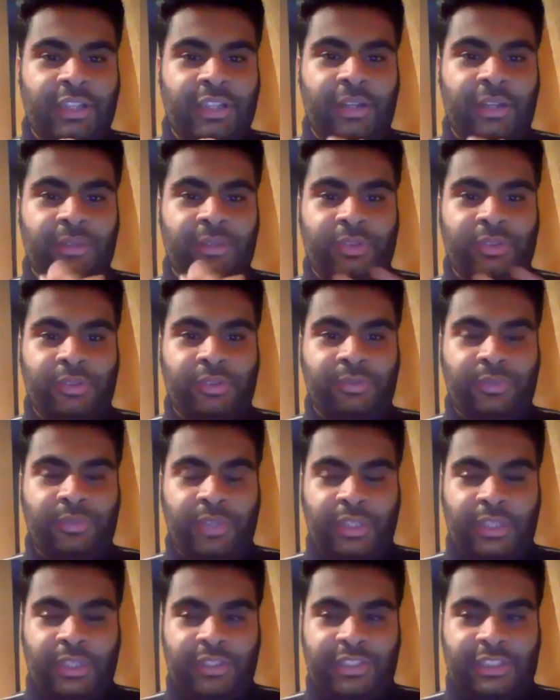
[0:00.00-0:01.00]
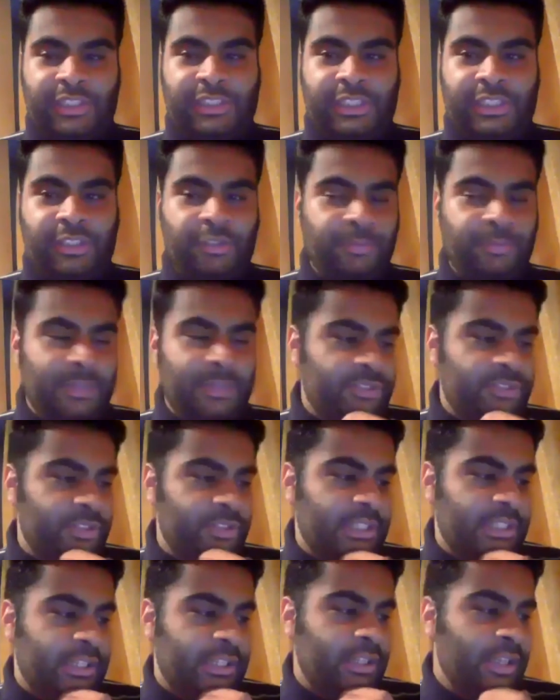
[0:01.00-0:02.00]
sort of technique you mentioned
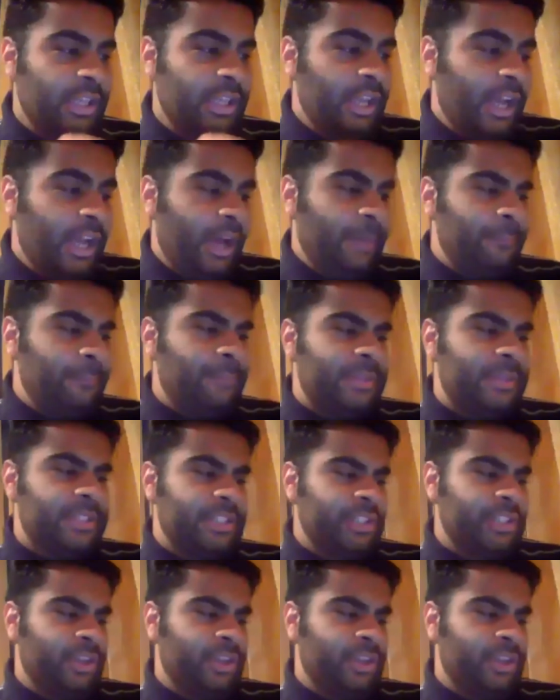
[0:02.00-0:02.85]
there. But